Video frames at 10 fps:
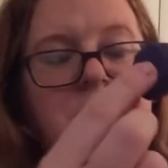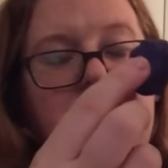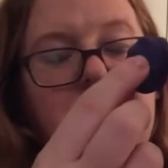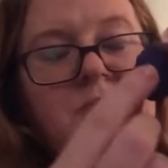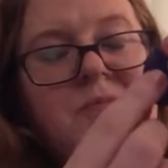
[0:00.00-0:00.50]

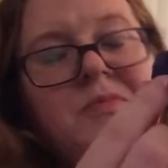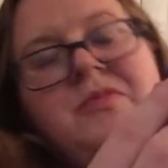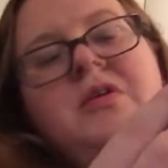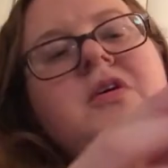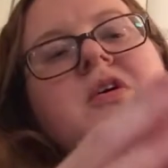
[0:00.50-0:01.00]
here
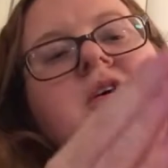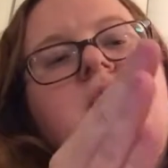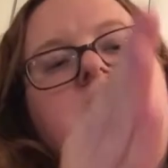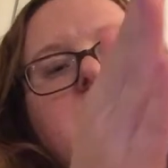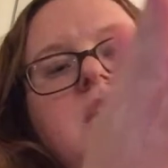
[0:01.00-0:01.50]

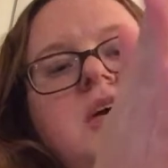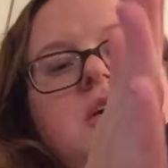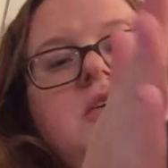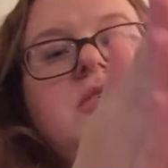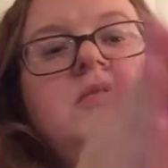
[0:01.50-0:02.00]

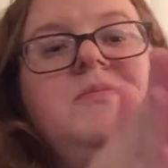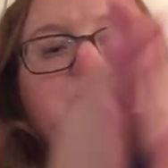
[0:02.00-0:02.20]
and